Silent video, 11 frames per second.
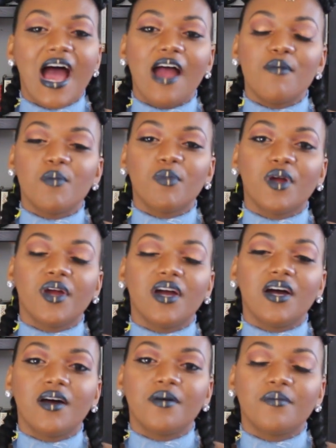I remember
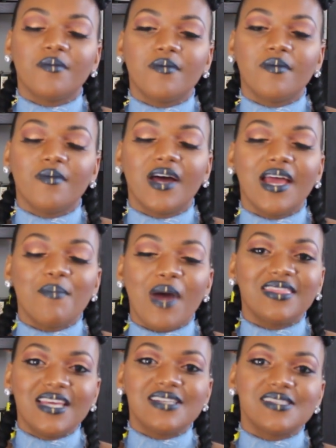um,
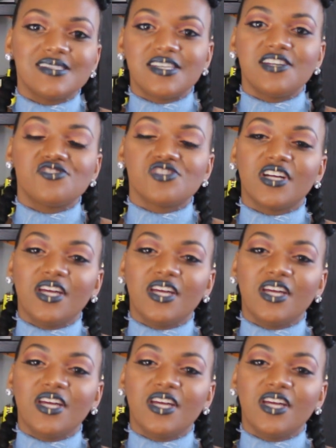my thesis teacher,